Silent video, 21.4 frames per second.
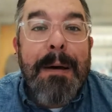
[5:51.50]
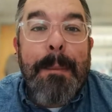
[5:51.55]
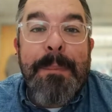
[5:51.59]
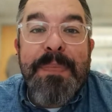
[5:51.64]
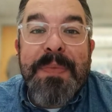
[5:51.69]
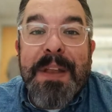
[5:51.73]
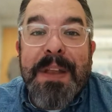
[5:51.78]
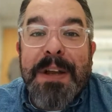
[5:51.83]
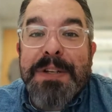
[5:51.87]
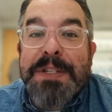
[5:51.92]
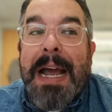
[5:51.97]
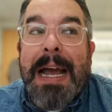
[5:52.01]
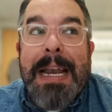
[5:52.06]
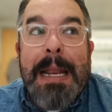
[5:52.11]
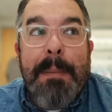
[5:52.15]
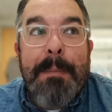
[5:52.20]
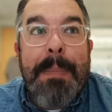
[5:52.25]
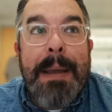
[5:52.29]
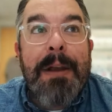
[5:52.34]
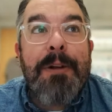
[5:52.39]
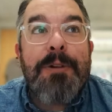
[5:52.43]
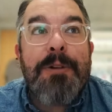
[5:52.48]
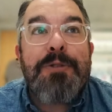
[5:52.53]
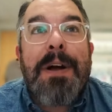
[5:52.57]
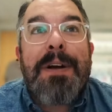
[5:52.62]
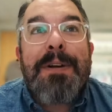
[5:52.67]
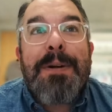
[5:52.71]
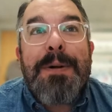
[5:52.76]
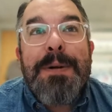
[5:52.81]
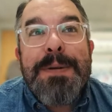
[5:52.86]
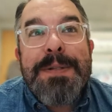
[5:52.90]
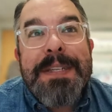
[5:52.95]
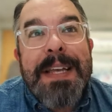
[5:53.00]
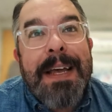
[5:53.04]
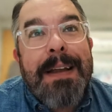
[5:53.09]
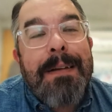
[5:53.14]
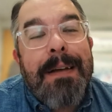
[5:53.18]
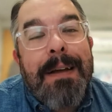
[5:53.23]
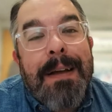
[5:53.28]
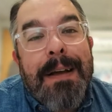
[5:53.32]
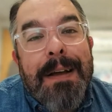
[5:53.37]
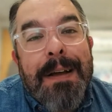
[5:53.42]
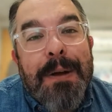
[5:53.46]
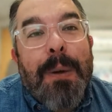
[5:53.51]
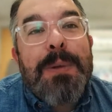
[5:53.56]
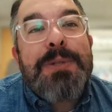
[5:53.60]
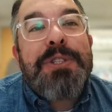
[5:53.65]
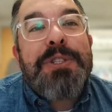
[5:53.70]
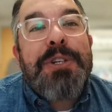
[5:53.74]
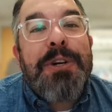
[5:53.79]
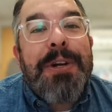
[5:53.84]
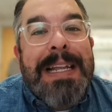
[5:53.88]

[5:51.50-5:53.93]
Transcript: There's a guy named Peter Drucker who said, culture